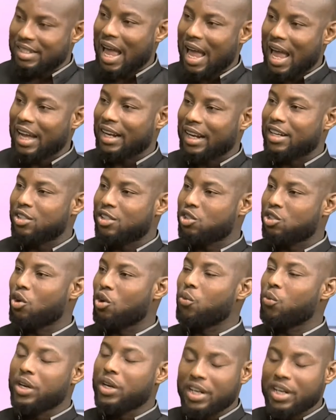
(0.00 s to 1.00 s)
Exactly.
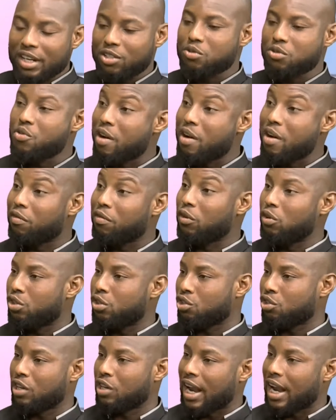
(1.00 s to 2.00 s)
So we need to
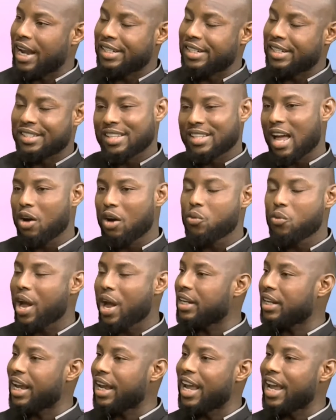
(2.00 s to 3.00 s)
revolutionize. Now we're
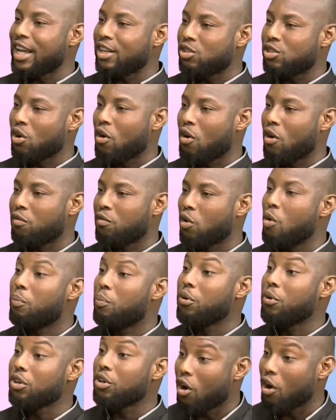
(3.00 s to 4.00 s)
in the age of
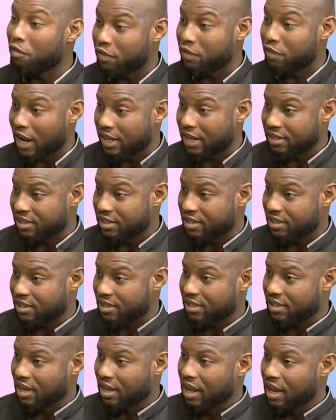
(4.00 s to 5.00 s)
open
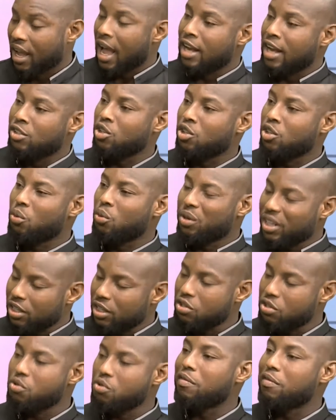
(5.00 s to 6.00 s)
governance. And so we
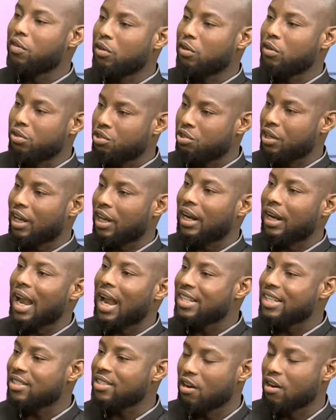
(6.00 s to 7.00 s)
need to
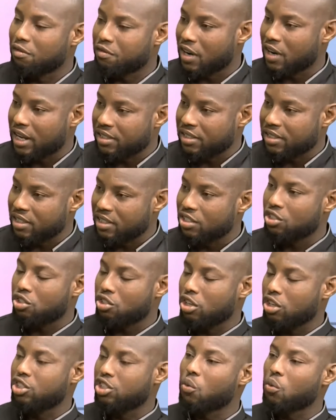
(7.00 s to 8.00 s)
revolutionize governance in
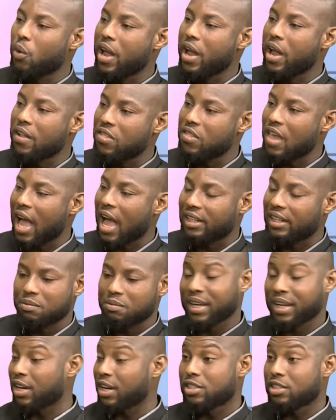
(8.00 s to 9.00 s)
such a way that,
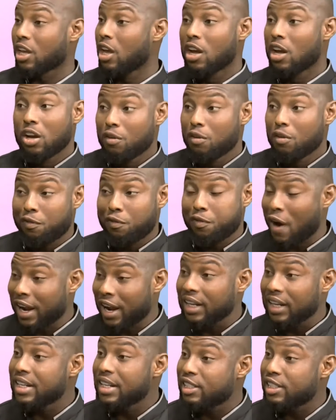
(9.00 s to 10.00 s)
because
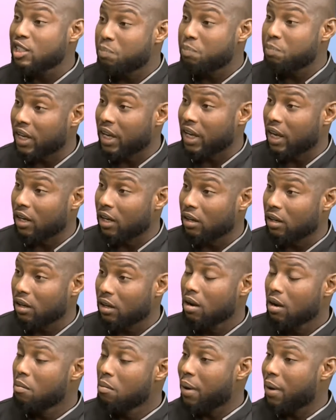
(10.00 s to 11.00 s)
frankly speaking,
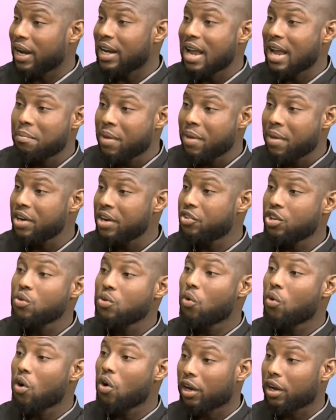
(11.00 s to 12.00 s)
parliamentary
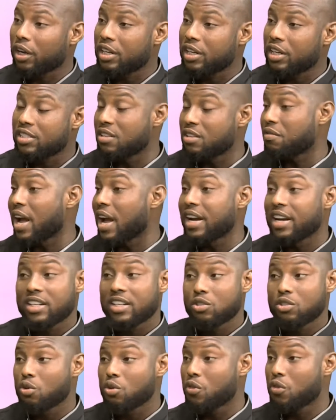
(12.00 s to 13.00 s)
work is
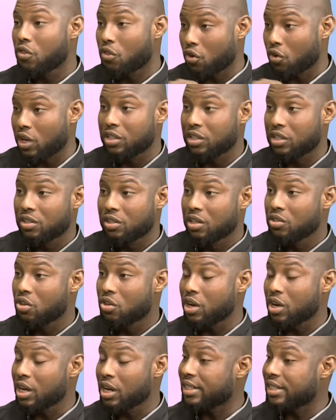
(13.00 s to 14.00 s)
divided into three
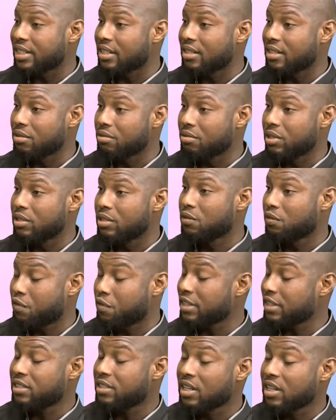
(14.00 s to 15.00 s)
categories.
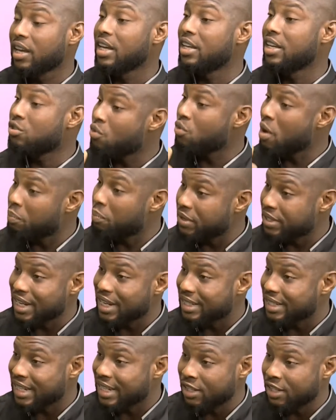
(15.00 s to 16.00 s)
First is
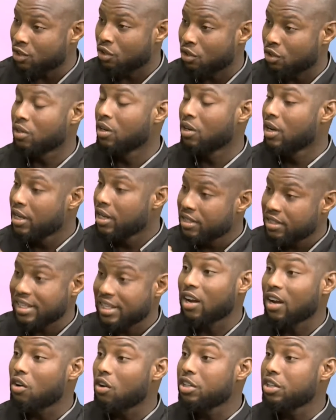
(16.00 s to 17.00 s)
representation.
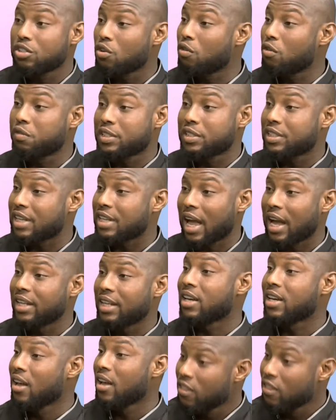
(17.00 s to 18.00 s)
Second is
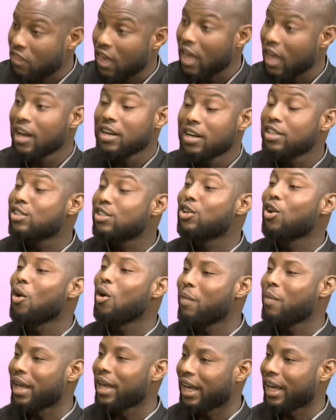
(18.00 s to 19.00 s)
oversight. Third is
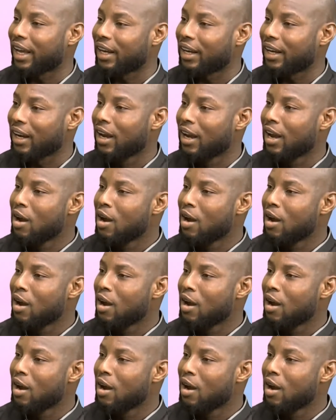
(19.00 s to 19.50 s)
lawmaking.